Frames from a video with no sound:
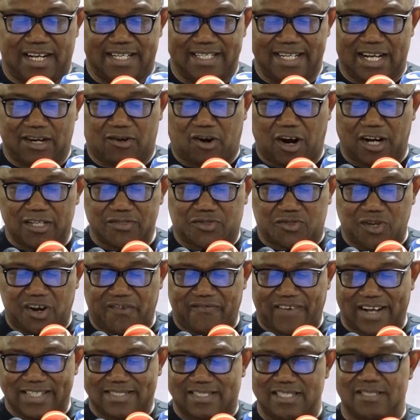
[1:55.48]
The
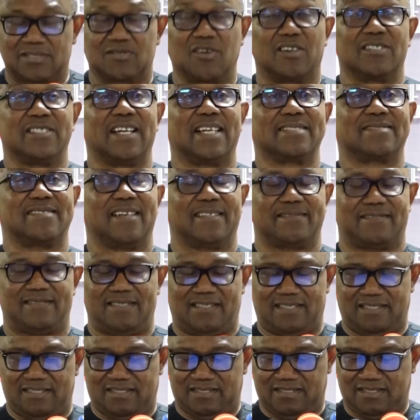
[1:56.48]
controversy is
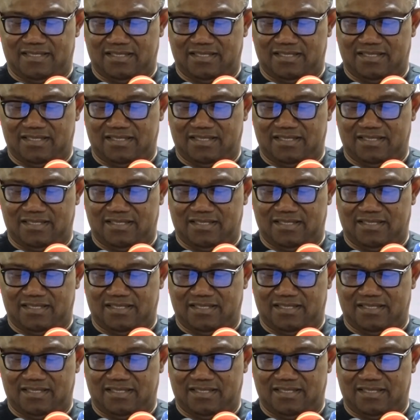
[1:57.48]
unnecessary,